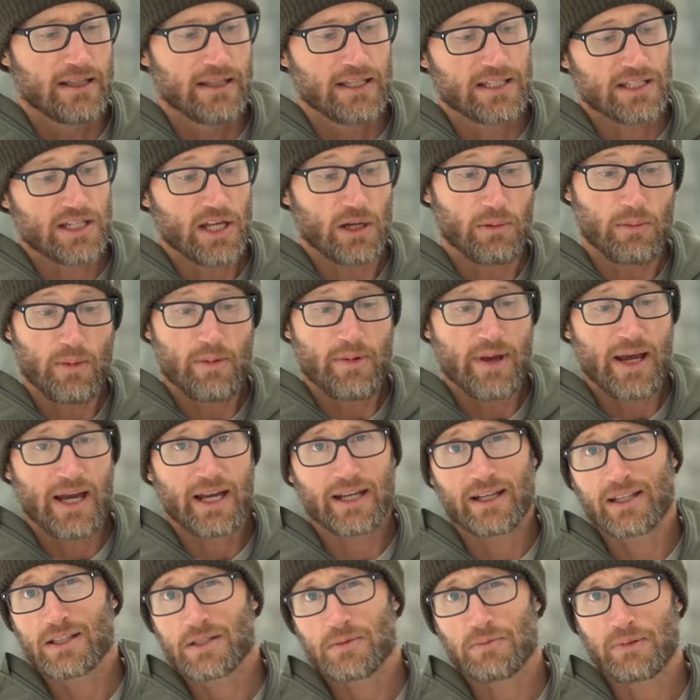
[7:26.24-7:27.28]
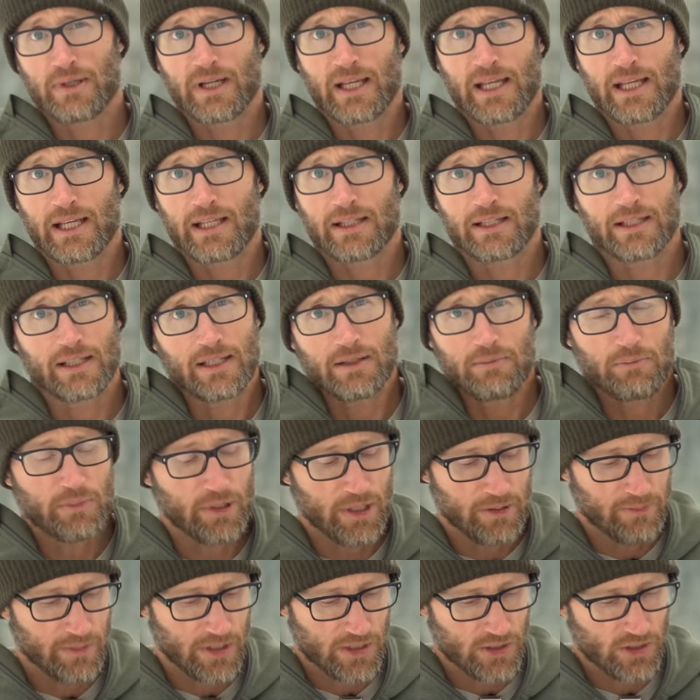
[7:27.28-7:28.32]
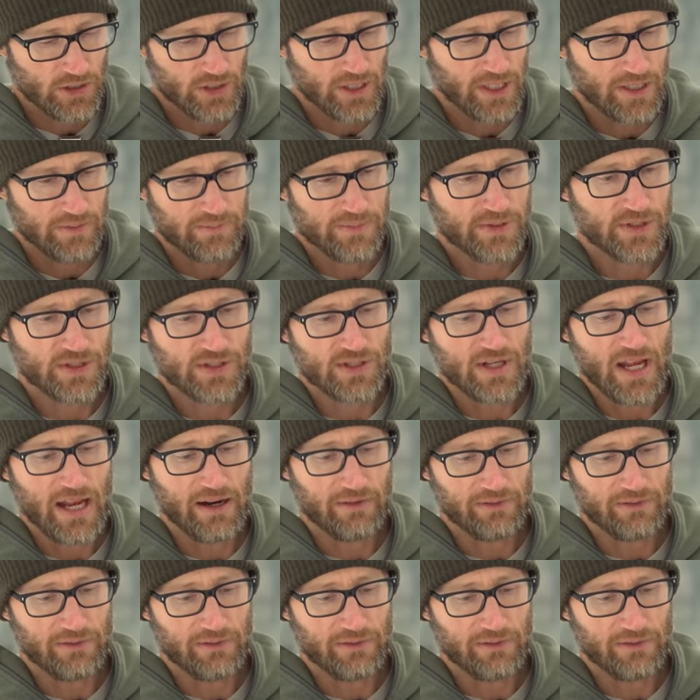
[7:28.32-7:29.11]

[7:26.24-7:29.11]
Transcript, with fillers: This helmet bag, it's pretty handy, pretty much keeps